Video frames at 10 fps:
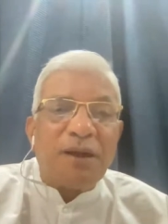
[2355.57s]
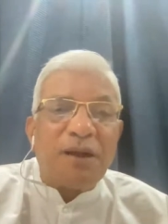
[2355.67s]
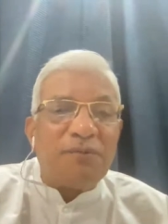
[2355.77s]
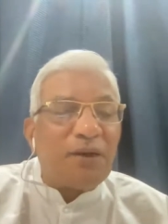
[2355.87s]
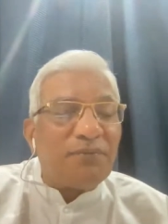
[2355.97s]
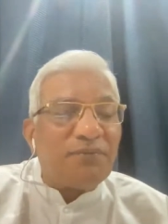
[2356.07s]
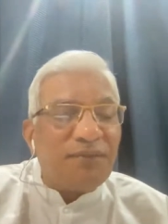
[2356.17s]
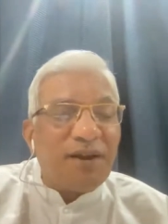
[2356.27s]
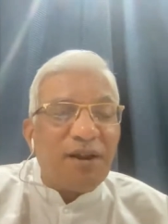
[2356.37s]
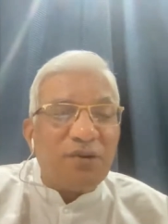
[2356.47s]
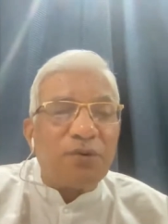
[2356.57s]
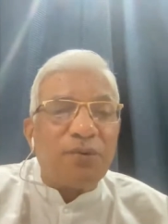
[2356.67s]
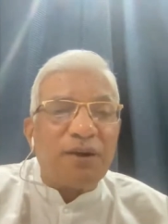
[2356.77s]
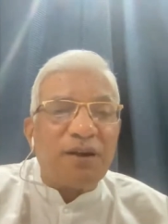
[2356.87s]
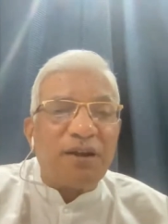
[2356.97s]
And we have very
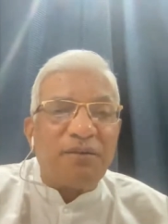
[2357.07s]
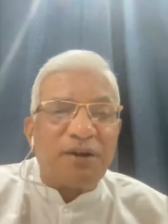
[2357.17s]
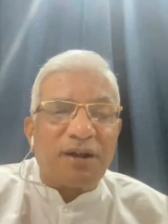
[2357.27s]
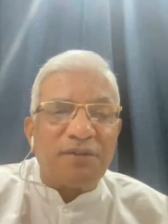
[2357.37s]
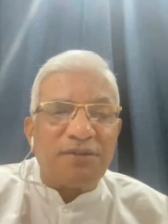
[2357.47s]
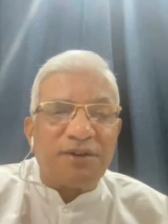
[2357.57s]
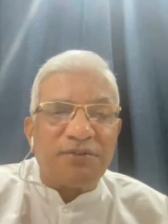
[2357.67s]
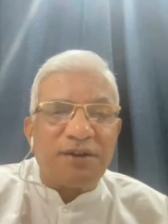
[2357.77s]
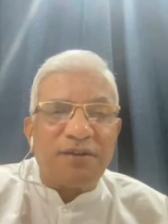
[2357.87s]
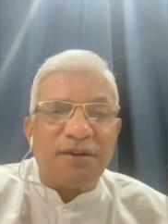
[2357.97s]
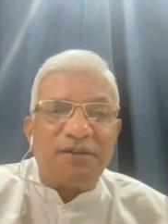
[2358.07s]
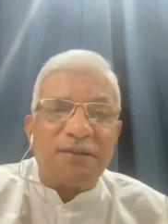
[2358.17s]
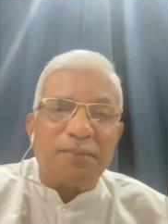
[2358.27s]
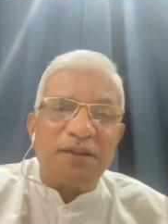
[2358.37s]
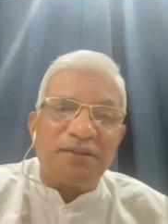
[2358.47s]
eloquently, our culture said that
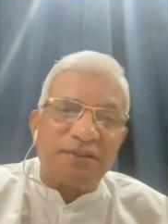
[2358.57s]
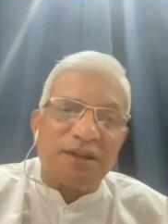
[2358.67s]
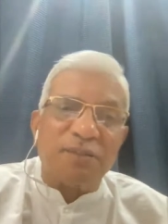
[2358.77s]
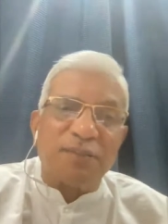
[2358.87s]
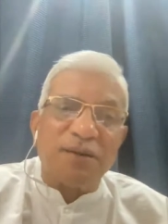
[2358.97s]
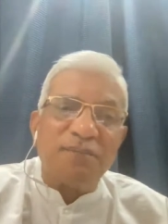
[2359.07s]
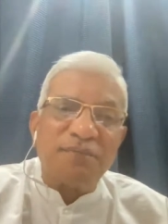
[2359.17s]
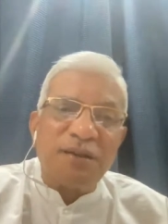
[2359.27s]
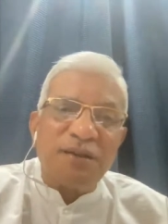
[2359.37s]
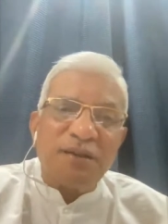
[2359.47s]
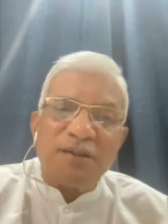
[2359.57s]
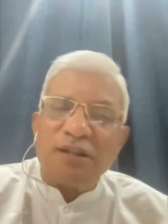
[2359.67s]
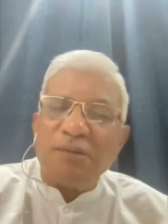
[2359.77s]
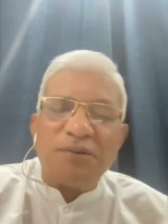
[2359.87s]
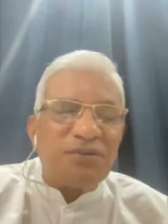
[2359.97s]
samaja dharma.
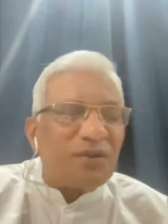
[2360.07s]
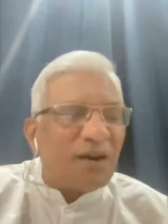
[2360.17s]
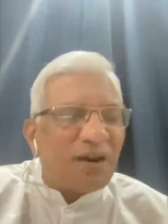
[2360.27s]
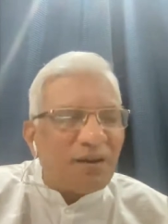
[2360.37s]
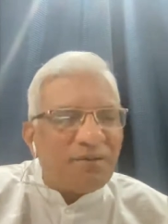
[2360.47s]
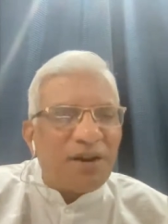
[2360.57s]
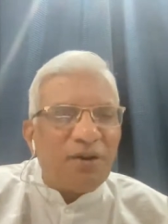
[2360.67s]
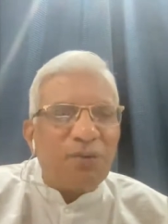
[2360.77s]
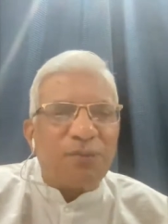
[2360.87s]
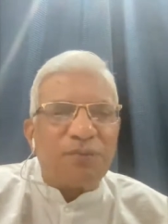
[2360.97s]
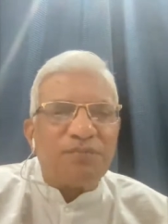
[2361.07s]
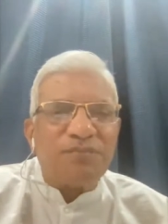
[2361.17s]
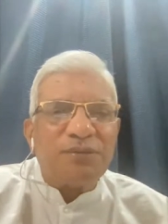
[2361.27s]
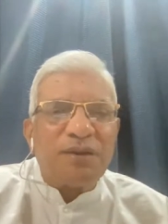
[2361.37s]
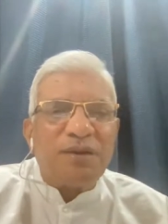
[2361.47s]
That means you are never alone.
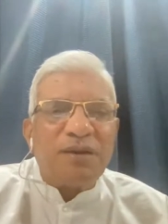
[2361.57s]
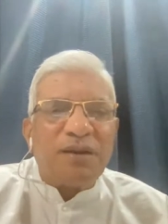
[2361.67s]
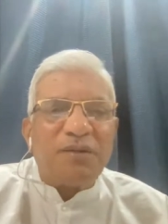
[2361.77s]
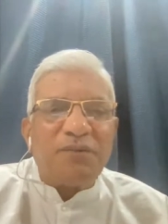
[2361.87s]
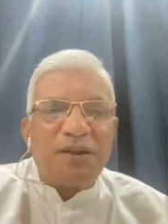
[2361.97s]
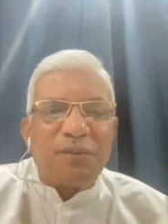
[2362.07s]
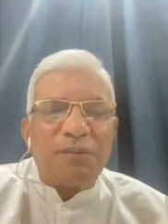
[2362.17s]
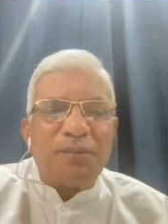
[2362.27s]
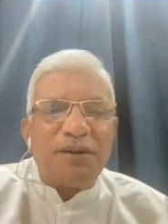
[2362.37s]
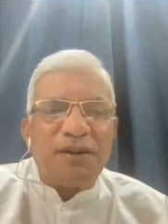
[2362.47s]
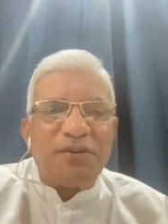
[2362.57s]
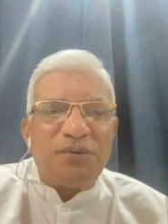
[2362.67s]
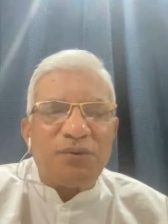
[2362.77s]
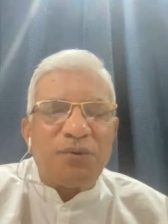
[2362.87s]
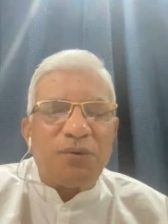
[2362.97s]
In fact, the moment that
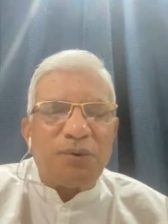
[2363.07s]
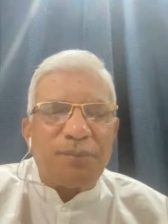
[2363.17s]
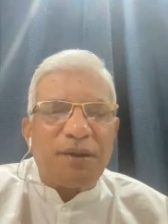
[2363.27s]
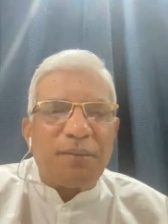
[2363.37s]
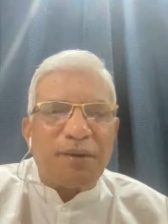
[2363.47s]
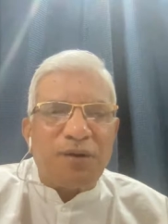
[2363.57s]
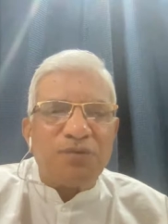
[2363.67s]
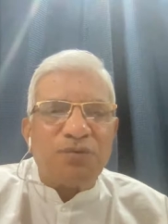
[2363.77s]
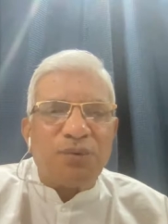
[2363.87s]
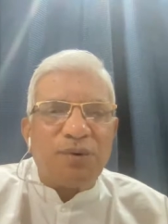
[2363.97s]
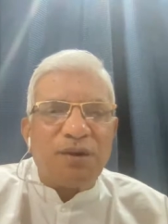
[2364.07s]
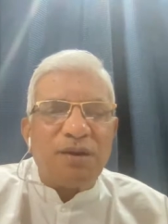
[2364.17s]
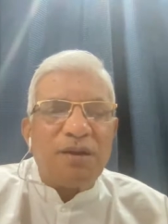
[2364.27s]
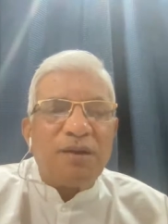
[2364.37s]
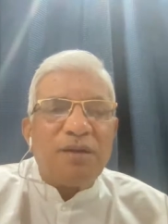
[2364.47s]
you grow to become a householder,
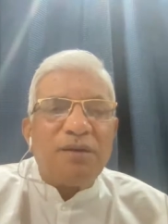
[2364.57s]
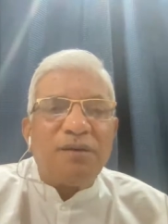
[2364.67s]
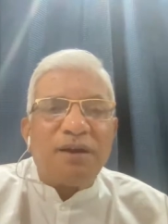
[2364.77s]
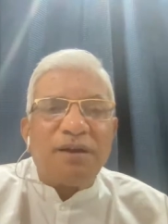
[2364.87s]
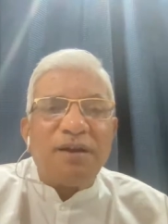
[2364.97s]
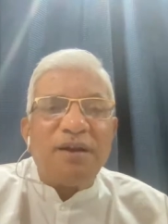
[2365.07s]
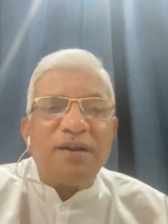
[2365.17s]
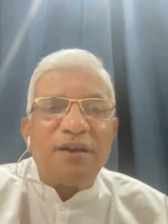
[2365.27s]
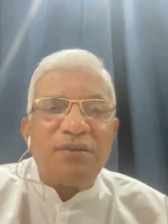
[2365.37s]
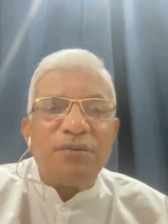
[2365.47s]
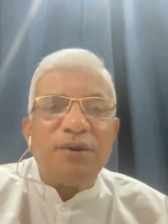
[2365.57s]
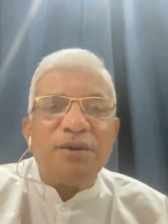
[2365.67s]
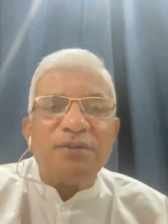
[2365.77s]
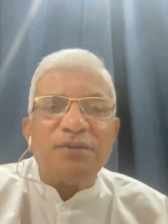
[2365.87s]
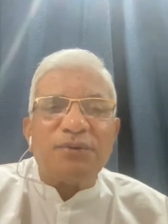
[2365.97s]
you are creating a unit
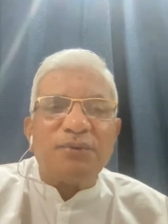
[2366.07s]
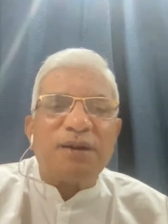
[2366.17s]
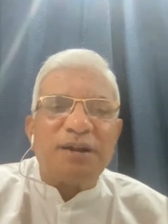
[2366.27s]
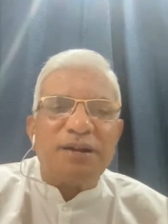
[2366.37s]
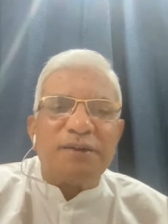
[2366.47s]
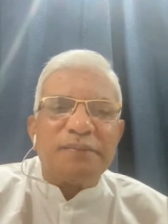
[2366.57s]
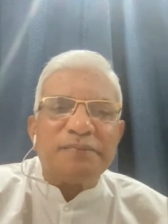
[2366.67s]
in the society.